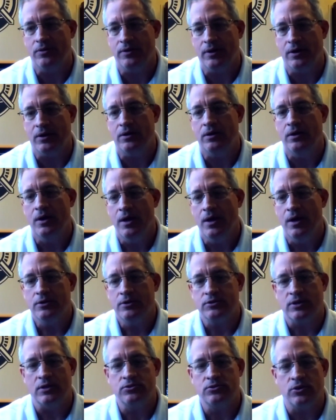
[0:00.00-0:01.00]
their
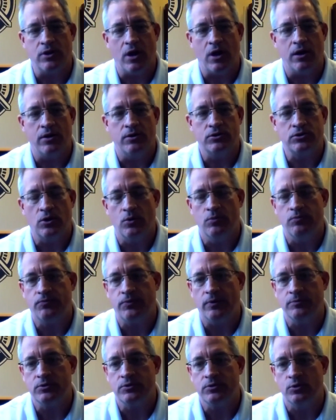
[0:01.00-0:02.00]
sons or daughters home
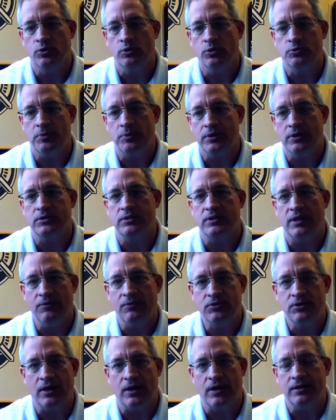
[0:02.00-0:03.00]
from schools because they've
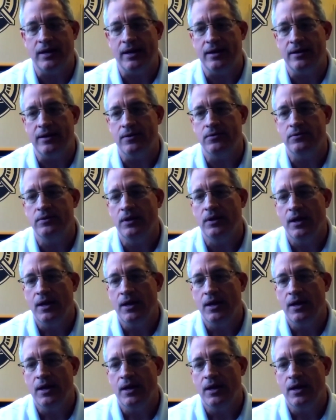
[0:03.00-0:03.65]
shut down.